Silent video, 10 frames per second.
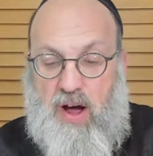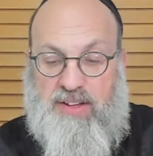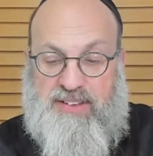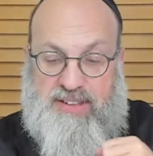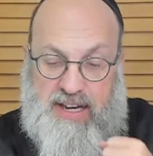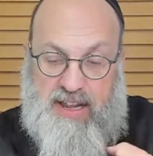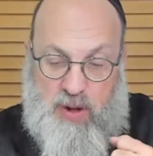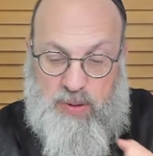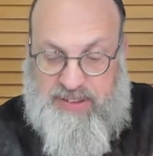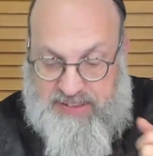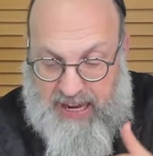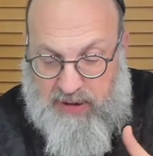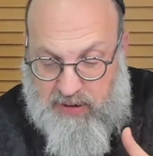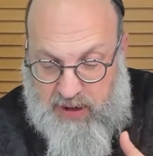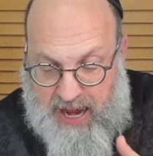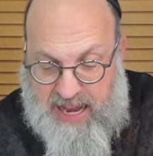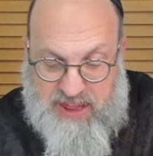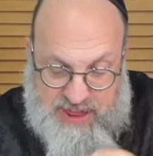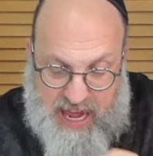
a city that was settled and